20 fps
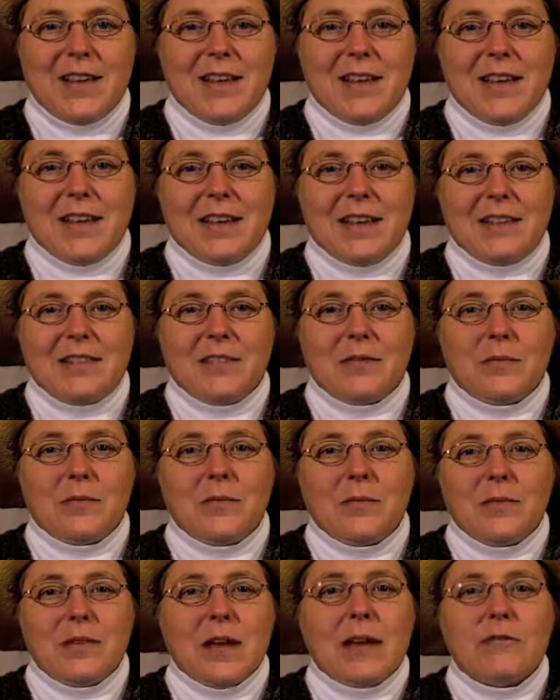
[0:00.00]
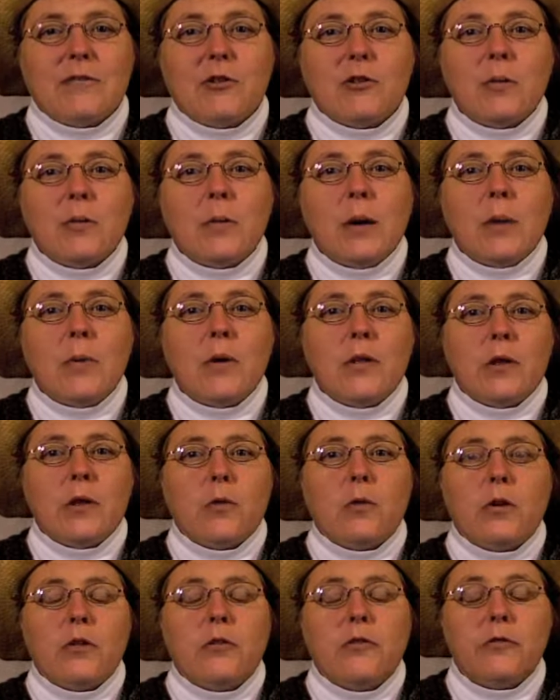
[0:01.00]
And you have to remember that
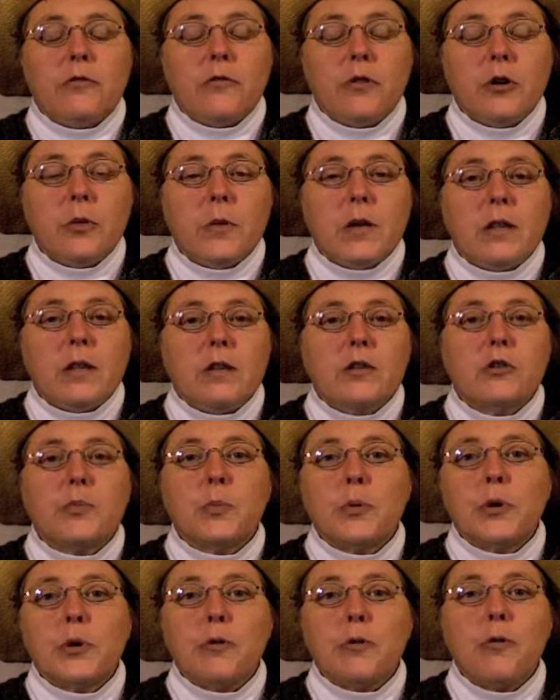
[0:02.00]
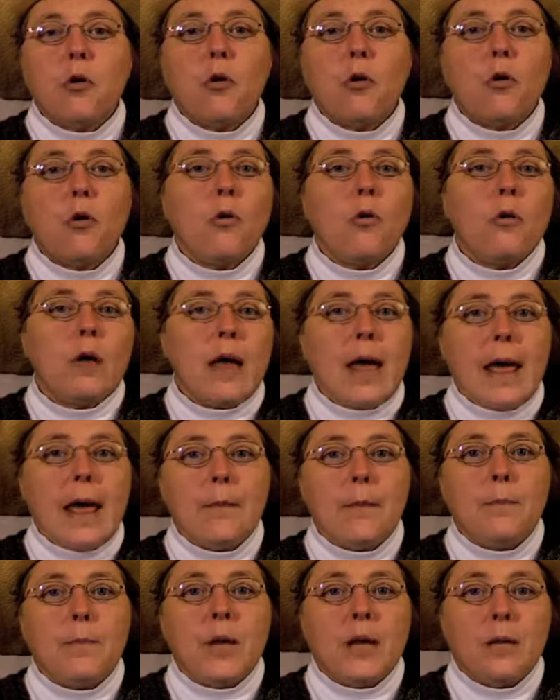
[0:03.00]
when you're filming, there's pre-roll
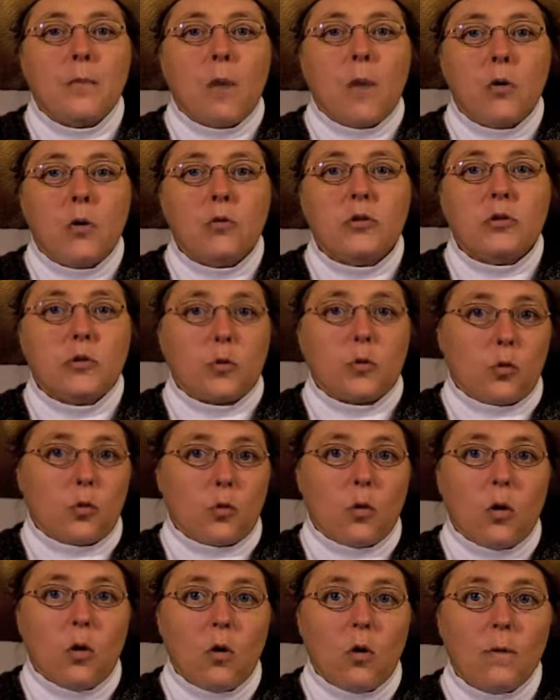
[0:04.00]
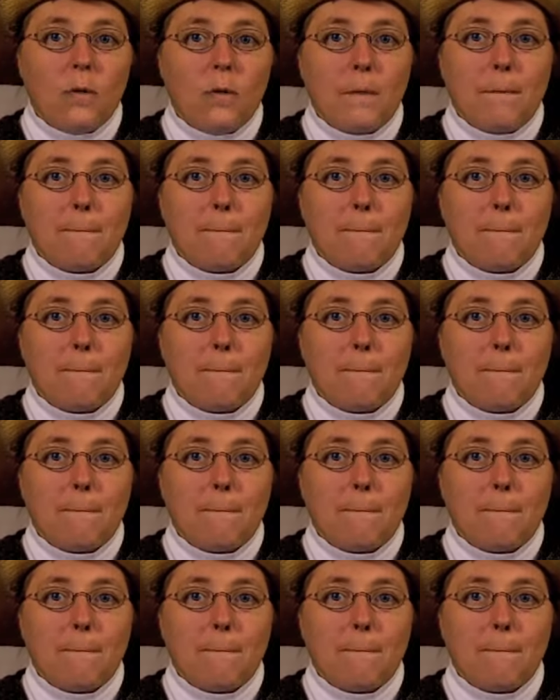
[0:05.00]
and post-roll.